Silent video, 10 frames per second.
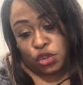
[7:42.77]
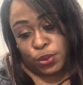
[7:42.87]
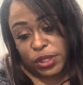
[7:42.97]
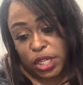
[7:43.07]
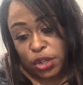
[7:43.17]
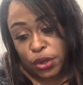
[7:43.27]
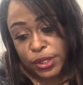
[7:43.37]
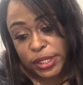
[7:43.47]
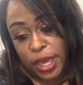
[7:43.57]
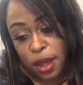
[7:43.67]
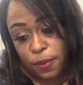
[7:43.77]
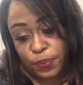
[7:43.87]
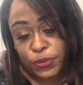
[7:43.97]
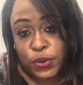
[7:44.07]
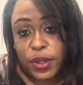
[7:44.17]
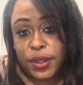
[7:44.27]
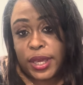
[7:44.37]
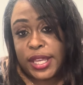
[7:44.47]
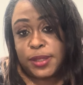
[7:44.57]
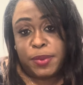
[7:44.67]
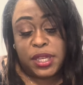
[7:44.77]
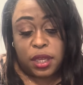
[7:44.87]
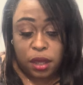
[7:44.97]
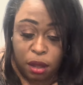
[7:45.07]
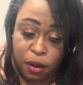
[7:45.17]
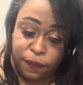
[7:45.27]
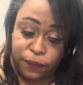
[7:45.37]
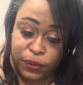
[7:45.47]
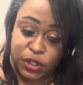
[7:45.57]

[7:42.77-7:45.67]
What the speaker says: protect your scalp with SPF.